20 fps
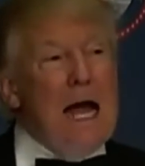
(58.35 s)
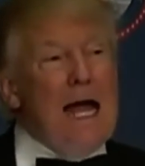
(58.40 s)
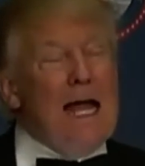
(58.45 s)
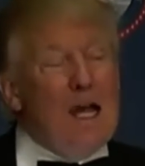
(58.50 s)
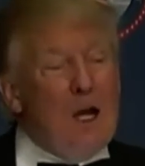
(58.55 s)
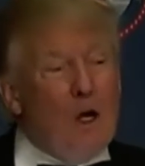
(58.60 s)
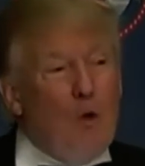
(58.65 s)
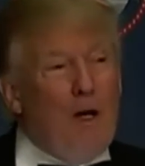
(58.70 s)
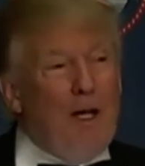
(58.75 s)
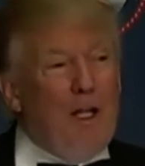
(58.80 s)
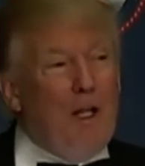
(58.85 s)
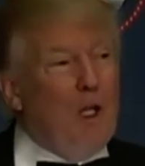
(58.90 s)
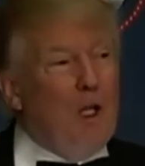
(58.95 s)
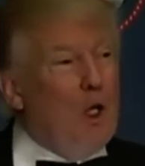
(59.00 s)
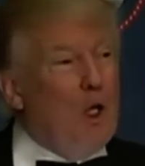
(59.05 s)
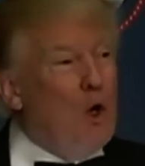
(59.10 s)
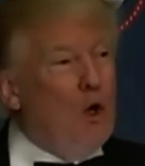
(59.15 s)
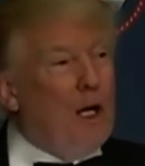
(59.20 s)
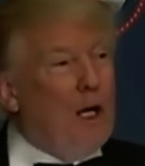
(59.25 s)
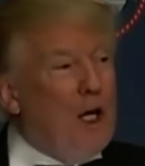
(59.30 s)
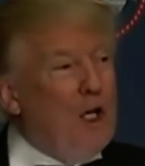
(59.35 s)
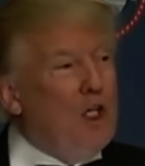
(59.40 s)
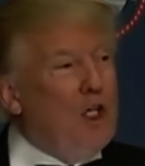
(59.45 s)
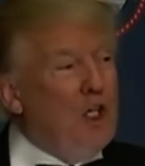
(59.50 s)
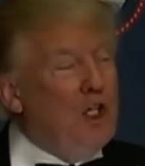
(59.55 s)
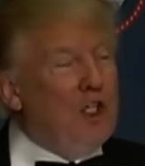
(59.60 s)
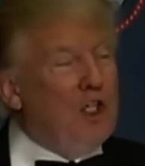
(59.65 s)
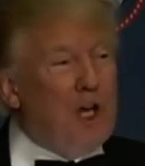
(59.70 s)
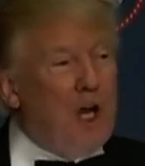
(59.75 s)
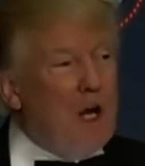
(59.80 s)
I agree. The
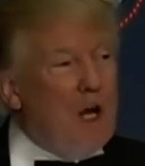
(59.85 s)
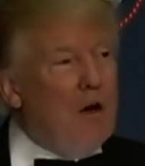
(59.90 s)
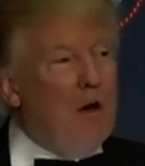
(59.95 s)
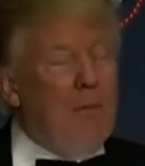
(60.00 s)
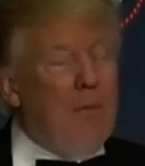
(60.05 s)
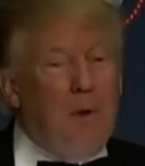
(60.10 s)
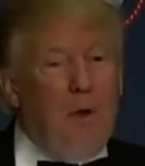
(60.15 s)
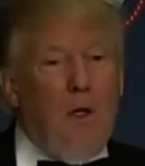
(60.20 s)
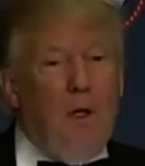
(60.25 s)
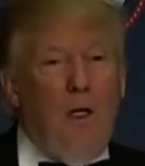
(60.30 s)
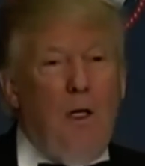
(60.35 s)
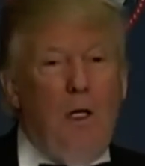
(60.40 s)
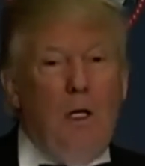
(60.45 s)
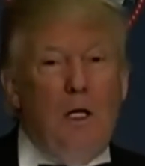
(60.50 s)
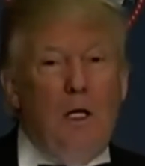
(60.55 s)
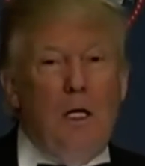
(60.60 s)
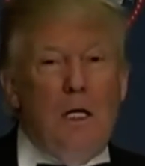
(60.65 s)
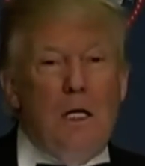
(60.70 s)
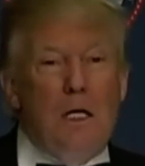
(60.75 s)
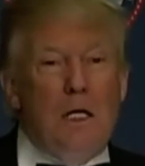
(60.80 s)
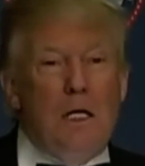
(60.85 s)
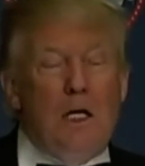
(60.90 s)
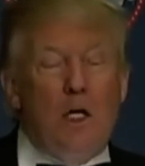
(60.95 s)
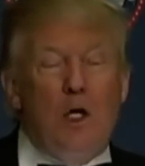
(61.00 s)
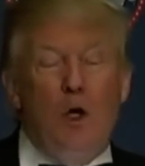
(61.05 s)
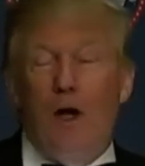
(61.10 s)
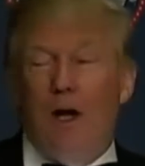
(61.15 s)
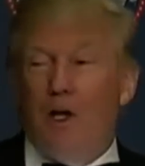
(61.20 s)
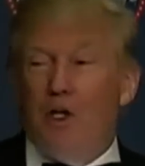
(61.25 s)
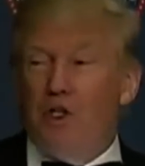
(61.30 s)
location's terrible.
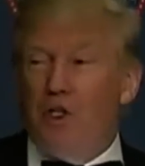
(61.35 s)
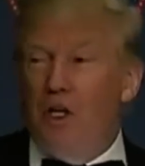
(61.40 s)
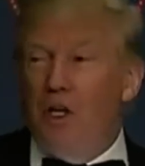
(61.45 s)
You had